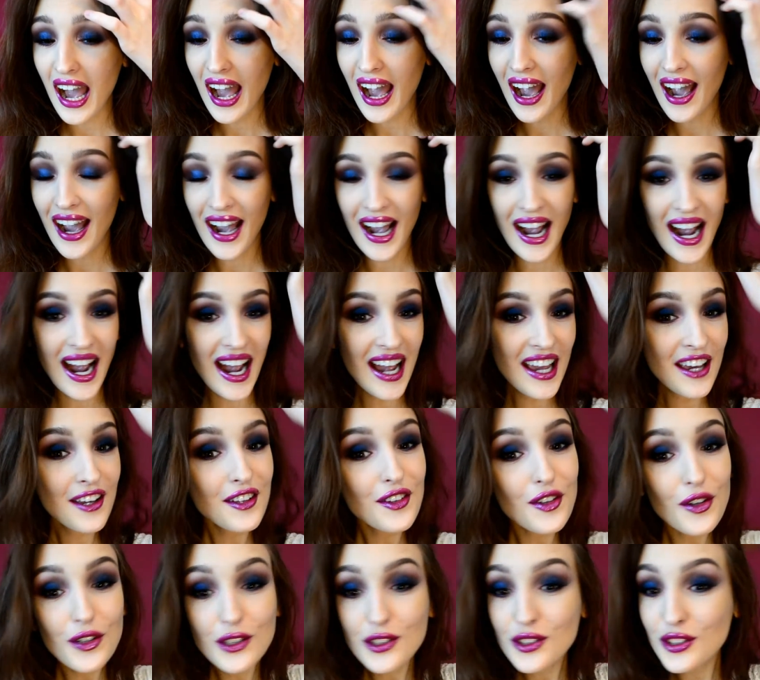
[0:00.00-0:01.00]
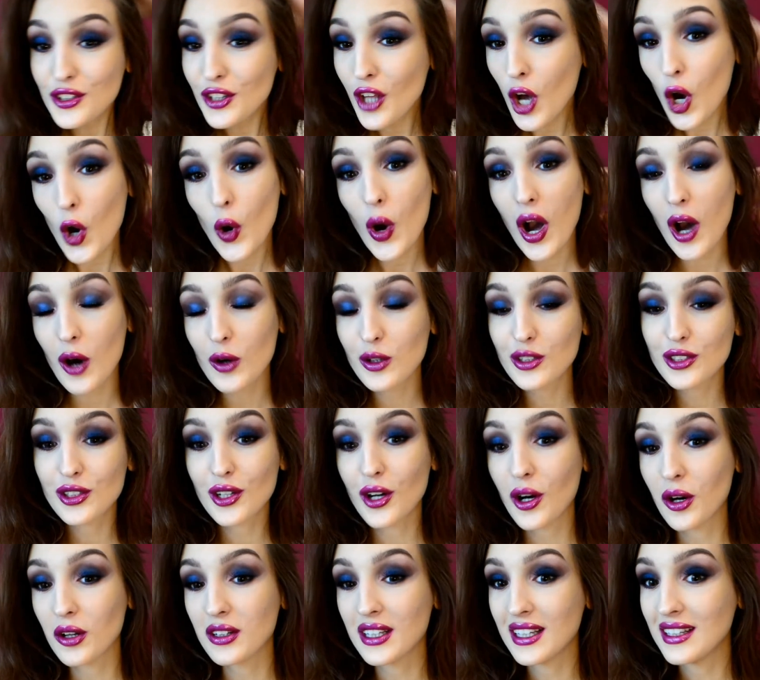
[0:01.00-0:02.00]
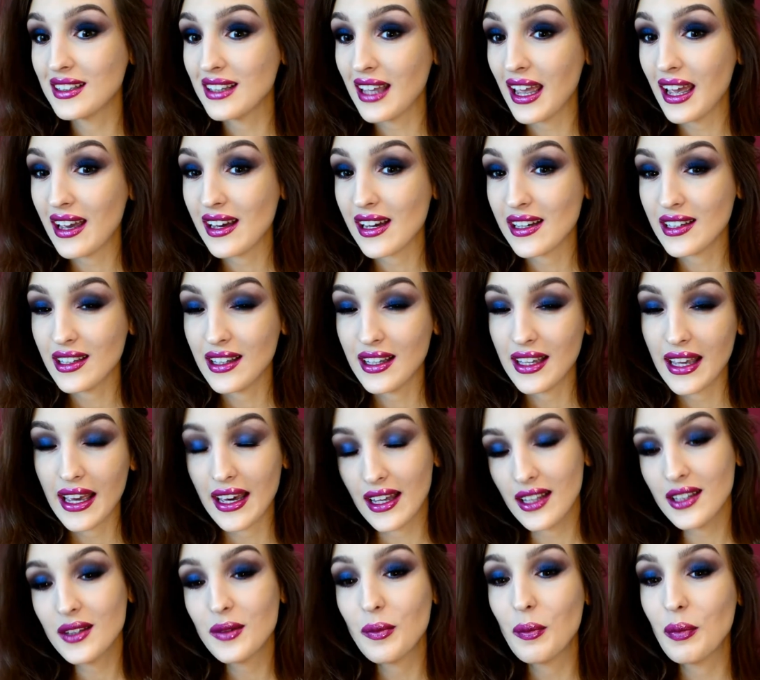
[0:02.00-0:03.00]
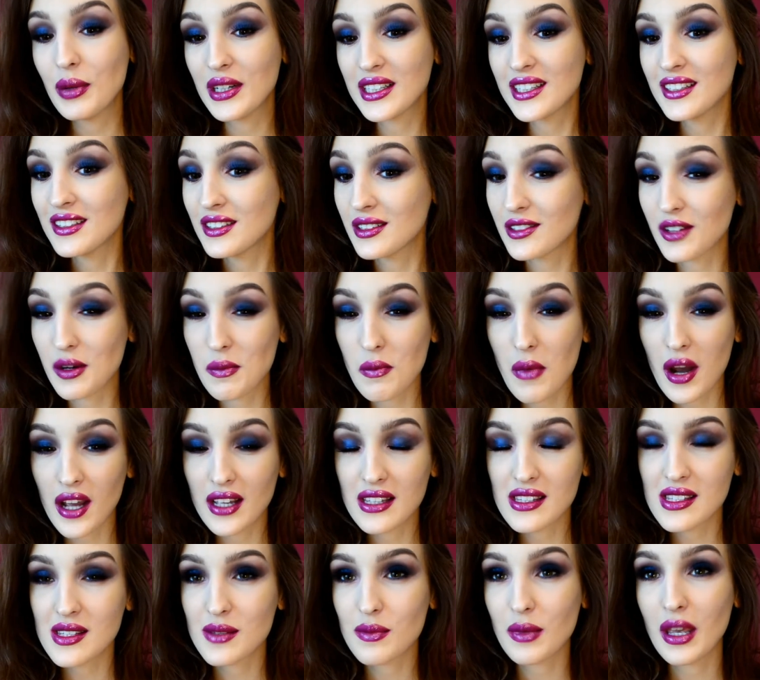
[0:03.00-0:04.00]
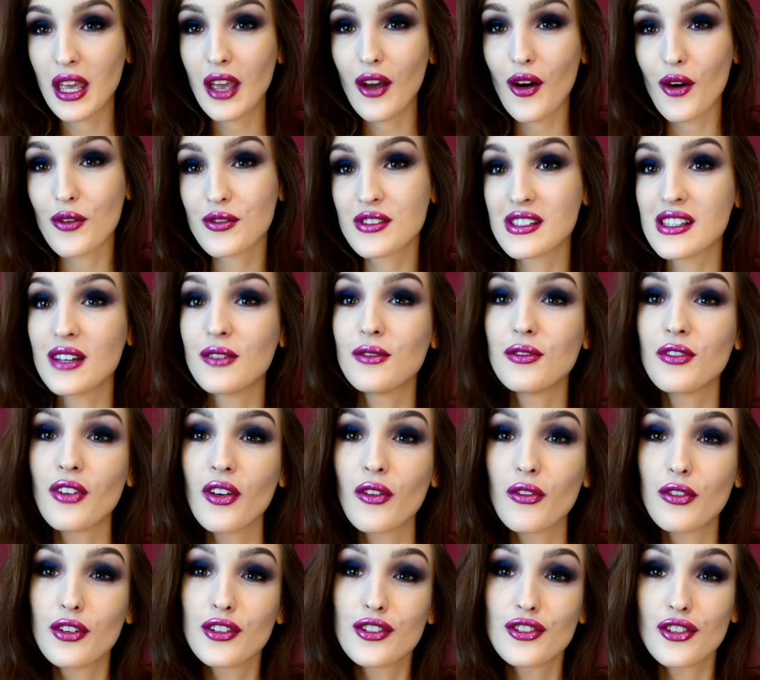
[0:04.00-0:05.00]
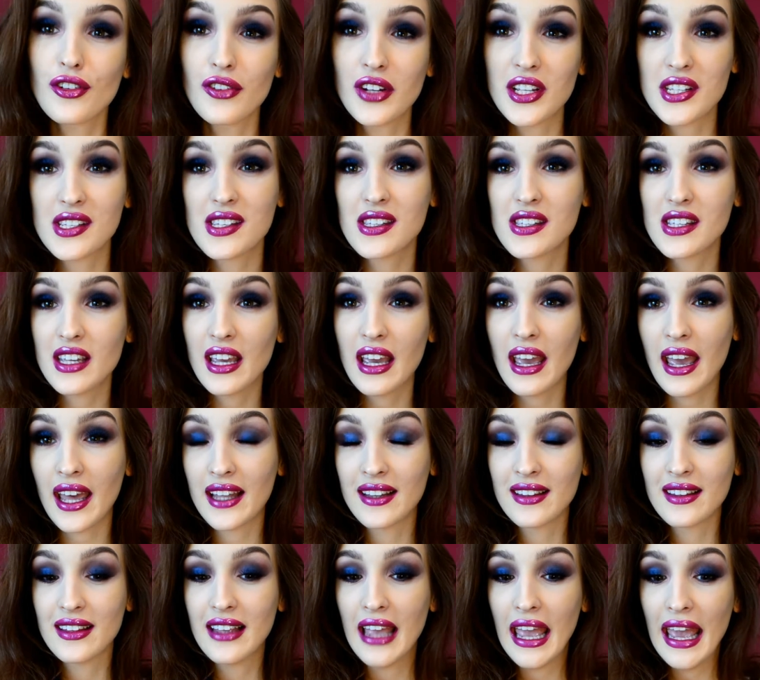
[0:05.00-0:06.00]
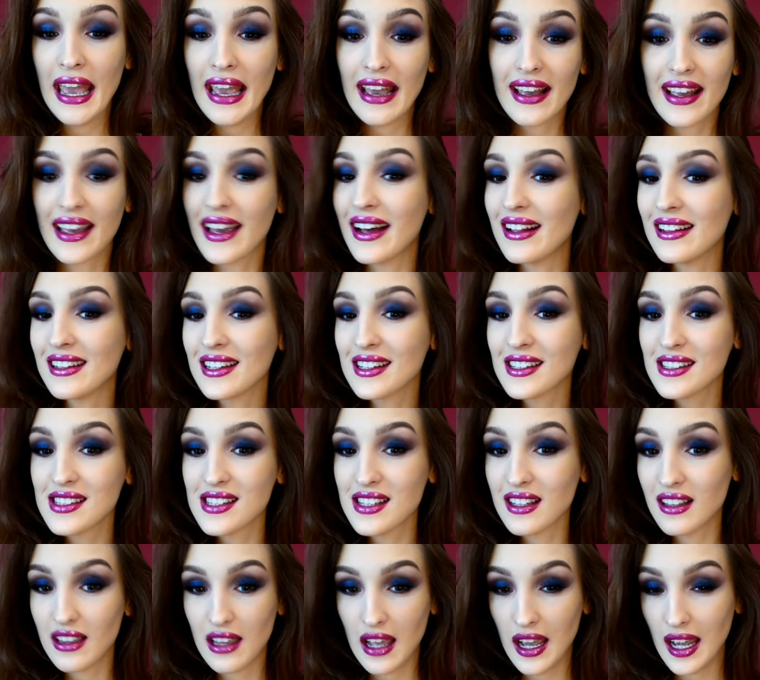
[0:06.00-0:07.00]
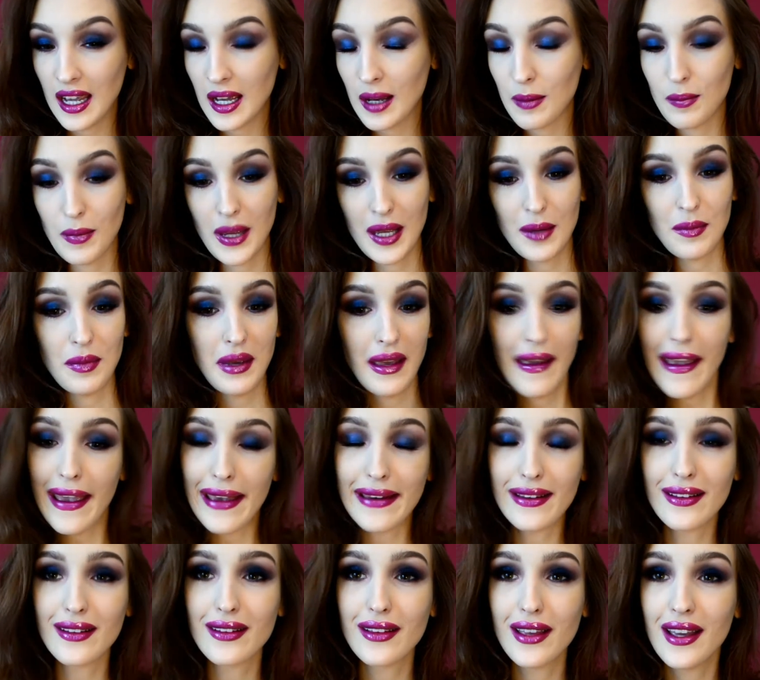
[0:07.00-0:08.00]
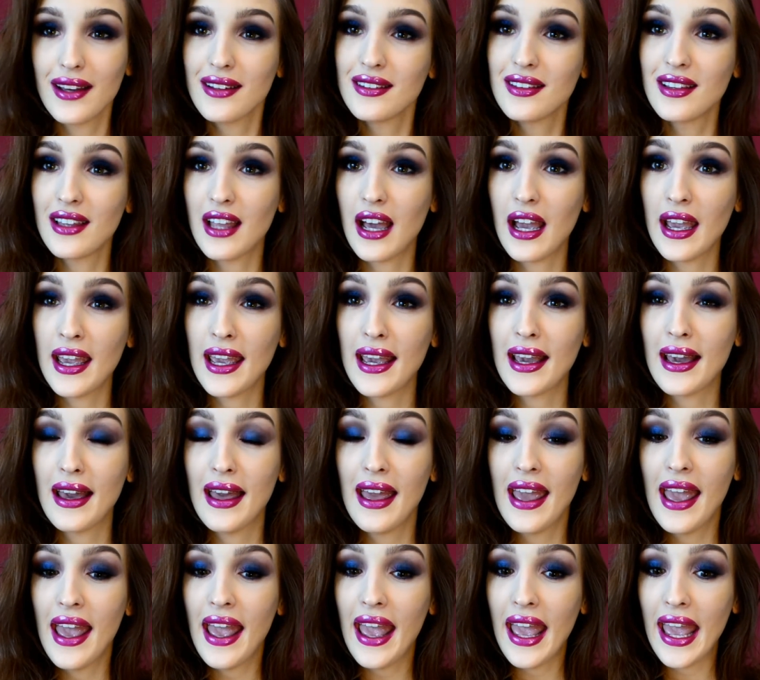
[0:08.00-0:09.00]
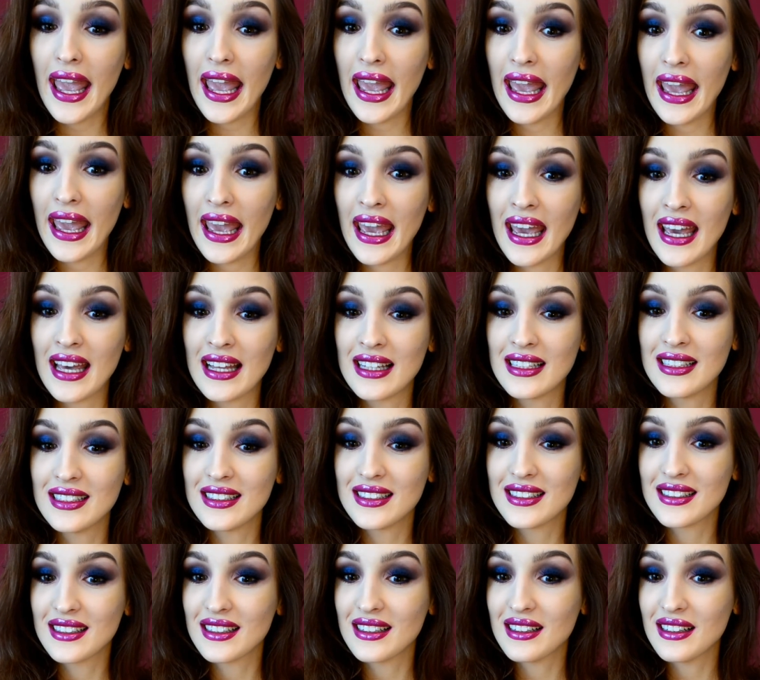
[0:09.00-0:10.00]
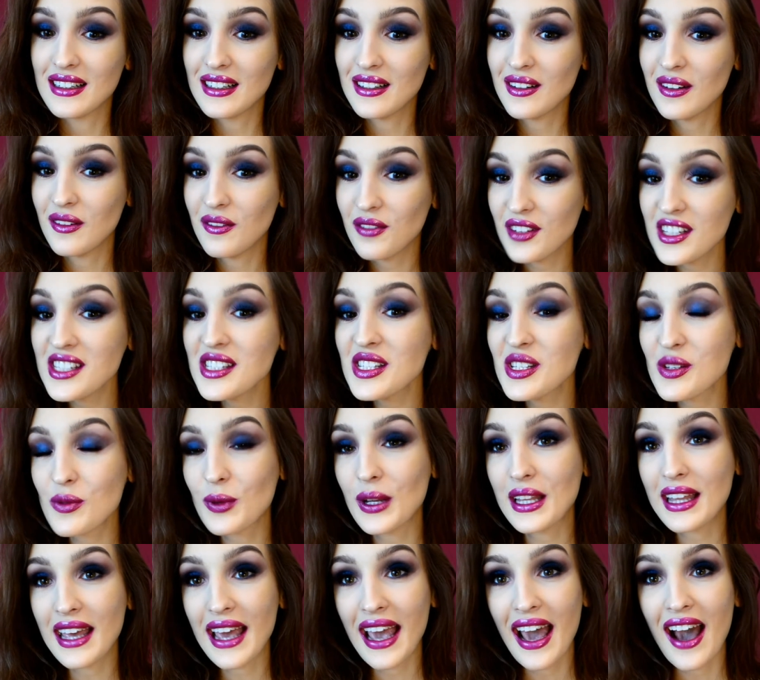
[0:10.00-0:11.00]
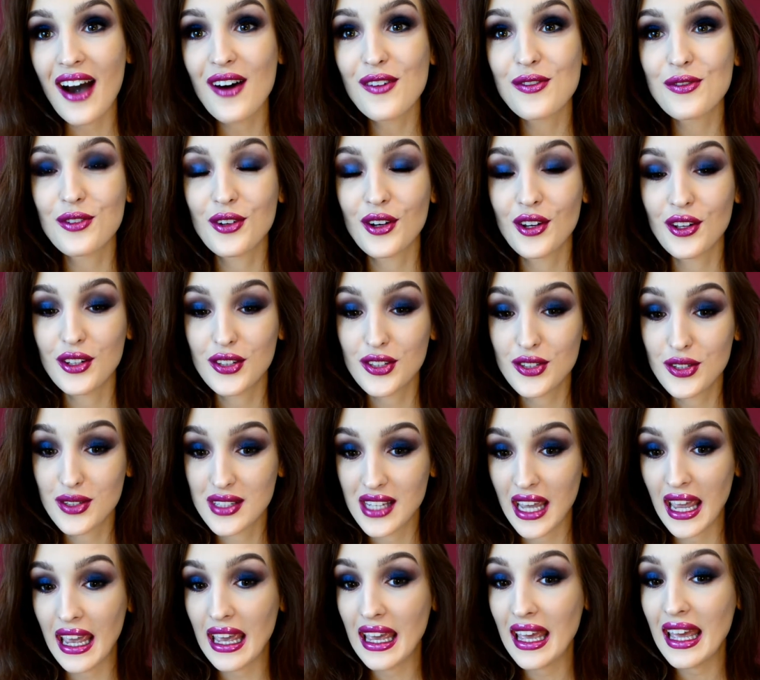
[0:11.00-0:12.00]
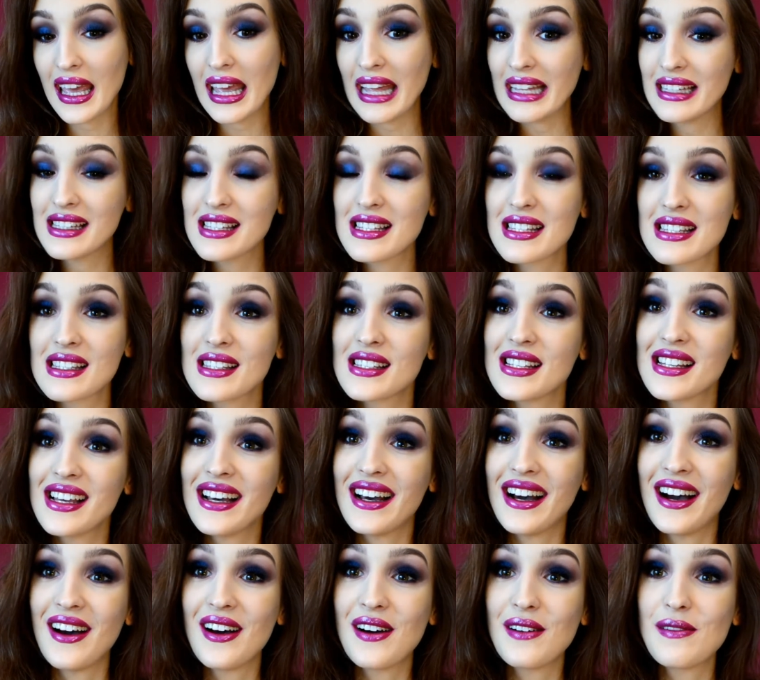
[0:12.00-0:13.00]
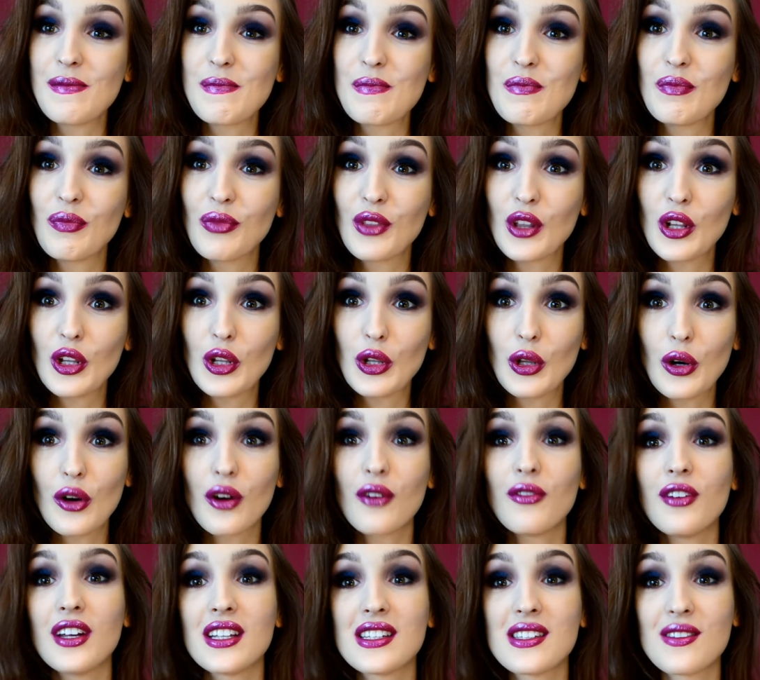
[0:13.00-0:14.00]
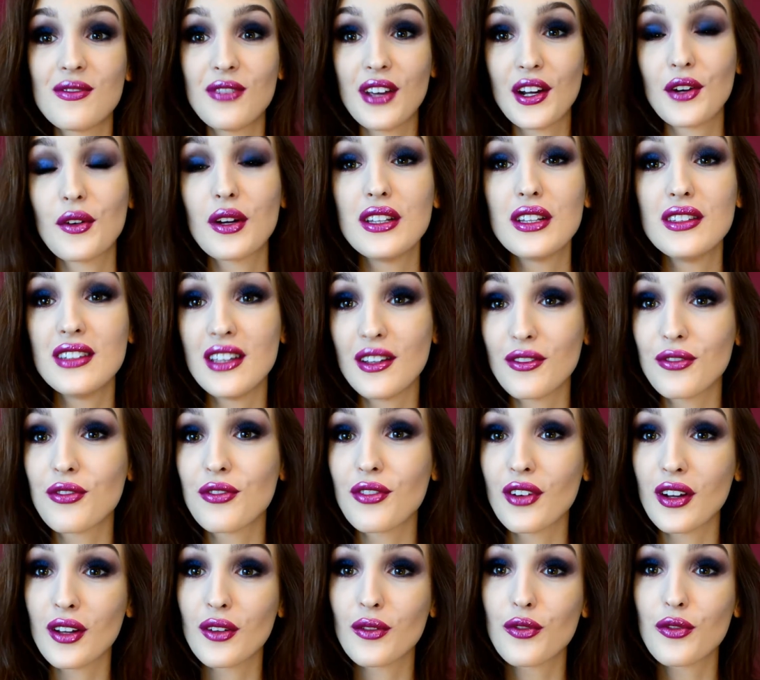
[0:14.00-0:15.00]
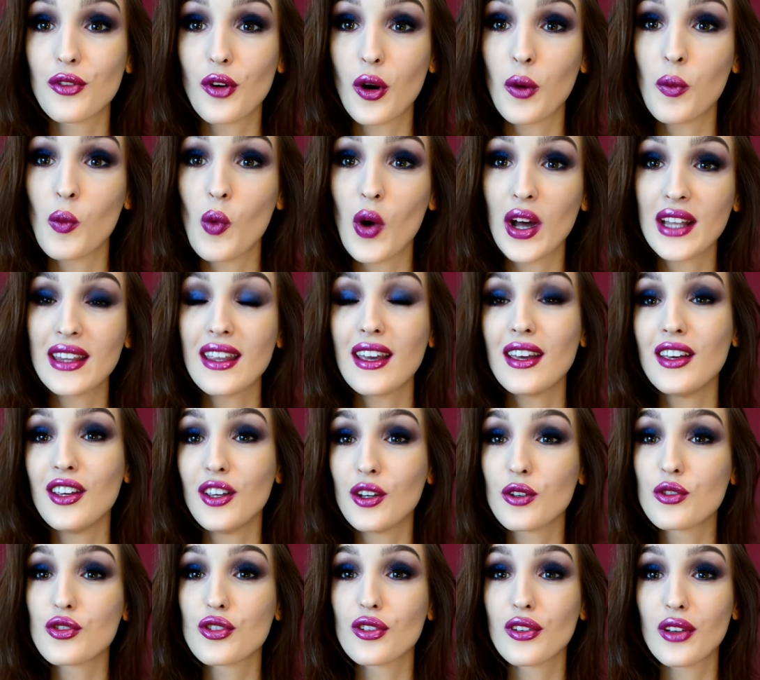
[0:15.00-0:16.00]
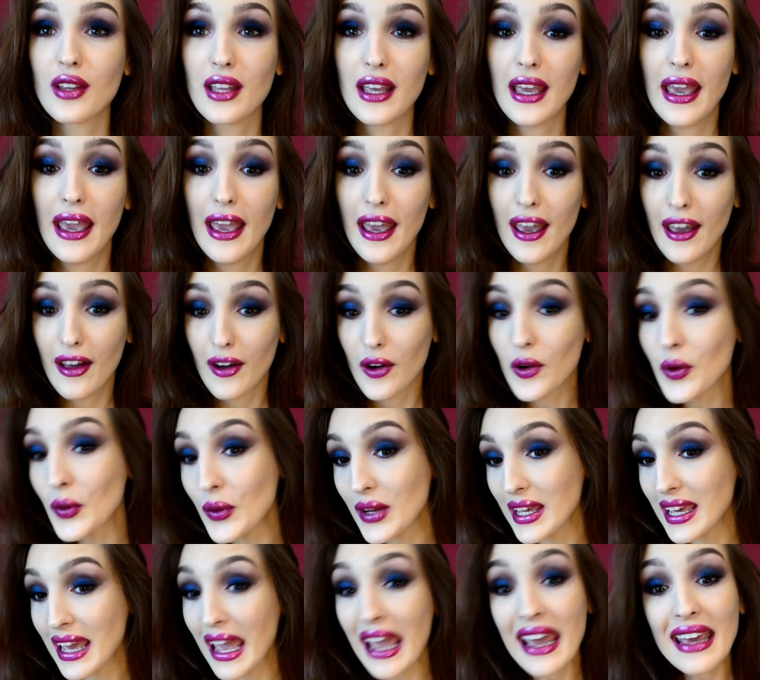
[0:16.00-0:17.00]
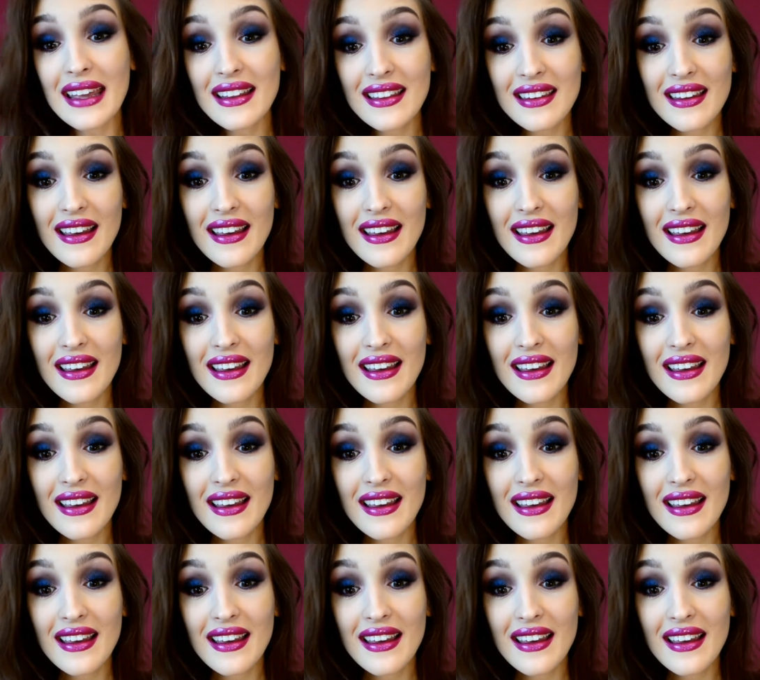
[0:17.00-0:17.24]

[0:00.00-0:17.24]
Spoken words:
I don't know how to call it yet, but it reminds me of something futuristic and galaxy-like, maybe alien-like. And this is what I have for you today. It's a look that's very different from what I usually create.